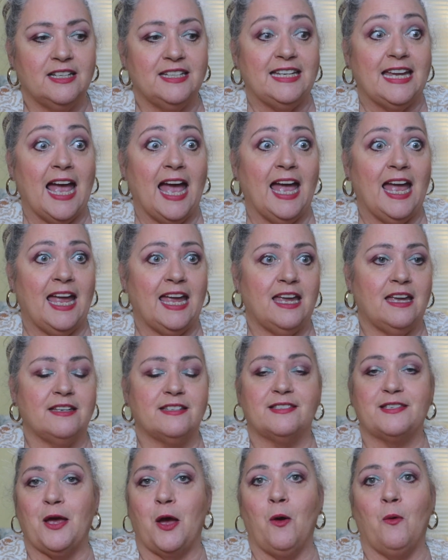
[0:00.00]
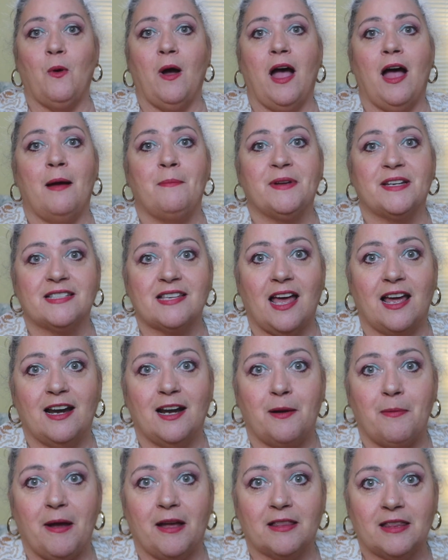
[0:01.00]
Yay. So I'm
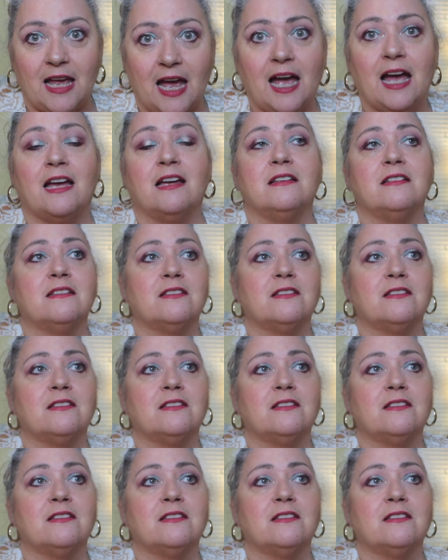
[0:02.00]
excited about that.